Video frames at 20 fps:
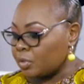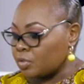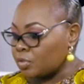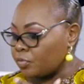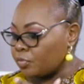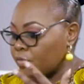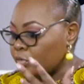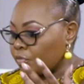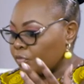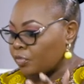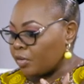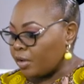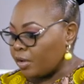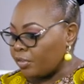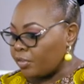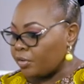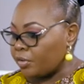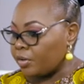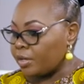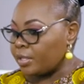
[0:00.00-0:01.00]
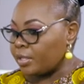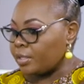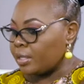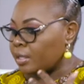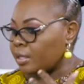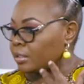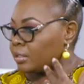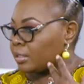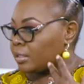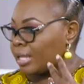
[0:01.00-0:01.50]
because of your father and
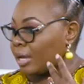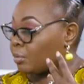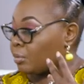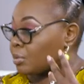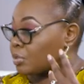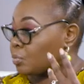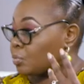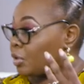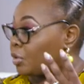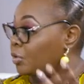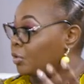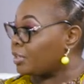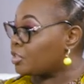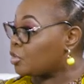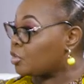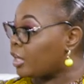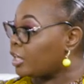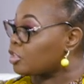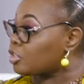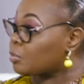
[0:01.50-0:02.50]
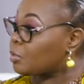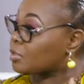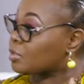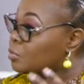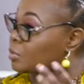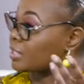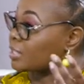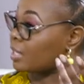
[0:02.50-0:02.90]
then that was where your education was.